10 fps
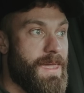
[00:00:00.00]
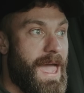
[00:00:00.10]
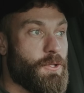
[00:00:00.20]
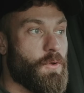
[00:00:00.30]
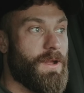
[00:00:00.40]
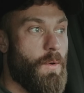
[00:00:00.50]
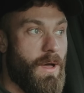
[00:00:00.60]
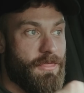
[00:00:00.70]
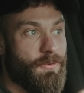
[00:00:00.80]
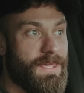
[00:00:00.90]
I told her I
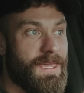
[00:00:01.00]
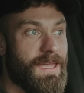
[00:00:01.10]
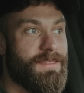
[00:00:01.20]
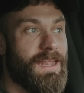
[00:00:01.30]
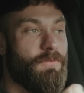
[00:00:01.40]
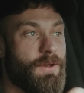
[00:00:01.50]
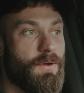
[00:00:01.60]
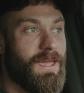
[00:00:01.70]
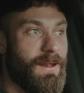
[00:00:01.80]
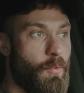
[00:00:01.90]
want three kids, and if we
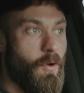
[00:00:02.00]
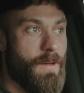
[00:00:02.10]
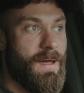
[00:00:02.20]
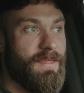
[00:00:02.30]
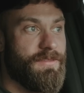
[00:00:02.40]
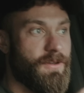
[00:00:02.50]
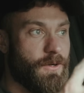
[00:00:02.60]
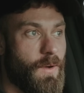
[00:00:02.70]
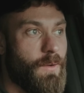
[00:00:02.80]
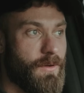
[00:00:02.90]
don't get a boy by the
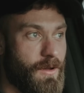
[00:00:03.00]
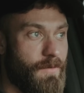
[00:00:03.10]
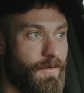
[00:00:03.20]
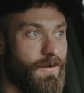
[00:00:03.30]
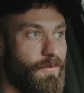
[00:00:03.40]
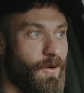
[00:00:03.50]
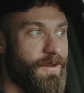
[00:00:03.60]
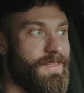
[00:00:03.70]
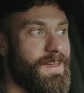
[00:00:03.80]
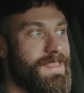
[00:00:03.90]
third one, we'll go for a fourth.